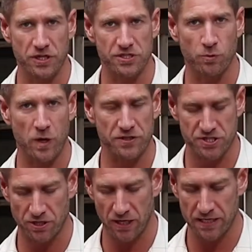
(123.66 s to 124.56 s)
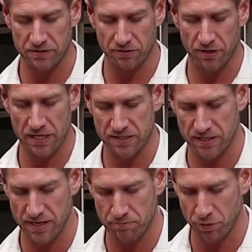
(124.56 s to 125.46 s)
it to one side, all right? So
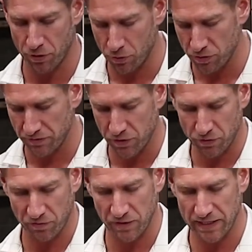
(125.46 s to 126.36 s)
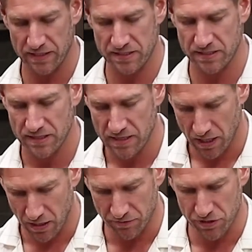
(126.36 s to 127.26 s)
then put all of your fillets
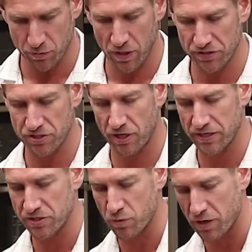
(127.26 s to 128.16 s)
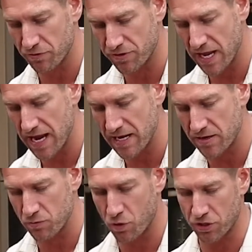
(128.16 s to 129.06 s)
over to one side as well.
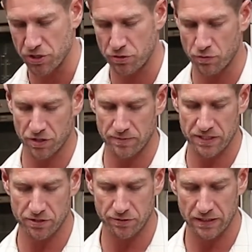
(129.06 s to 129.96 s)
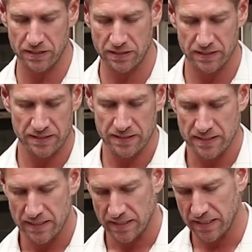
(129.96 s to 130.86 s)
Then what you want to be doing
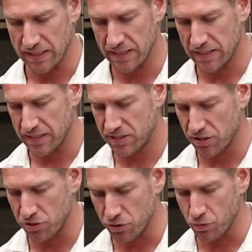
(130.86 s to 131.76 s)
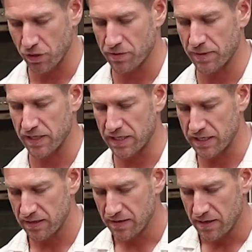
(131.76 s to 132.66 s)
is you want to be